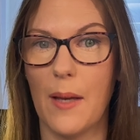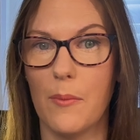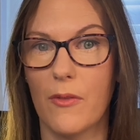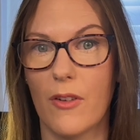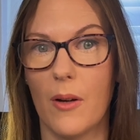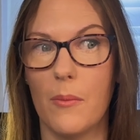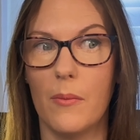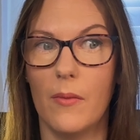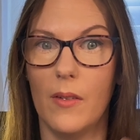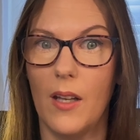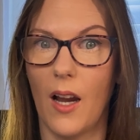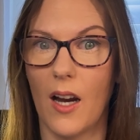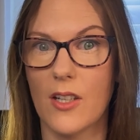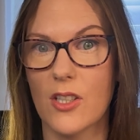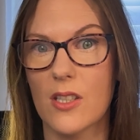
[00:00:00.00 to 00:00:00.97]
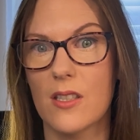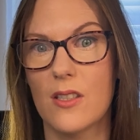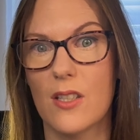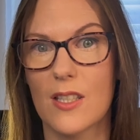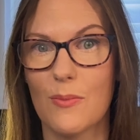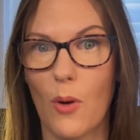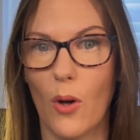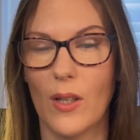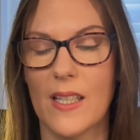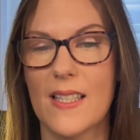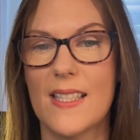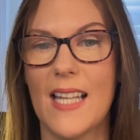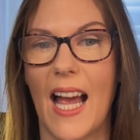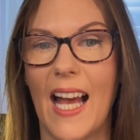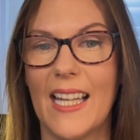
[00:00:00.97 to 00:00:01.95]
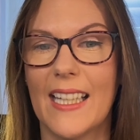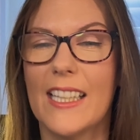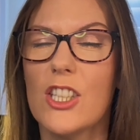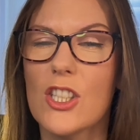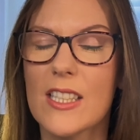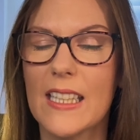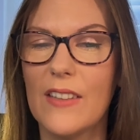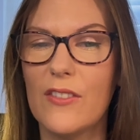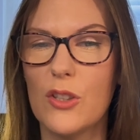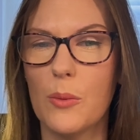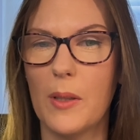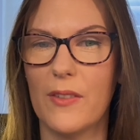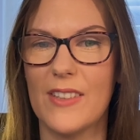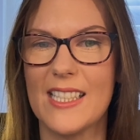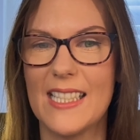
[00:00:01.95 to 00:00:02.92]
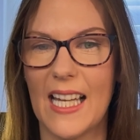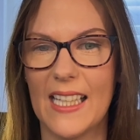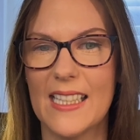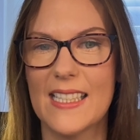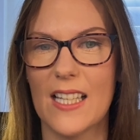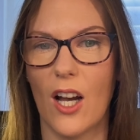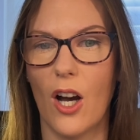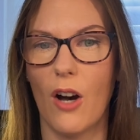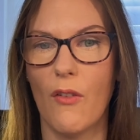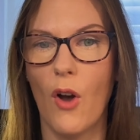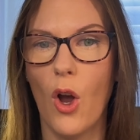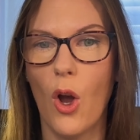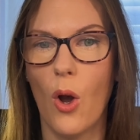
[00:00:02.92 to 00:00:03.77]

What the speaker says: from largest to smallest. And it just gives you a bit of a sense of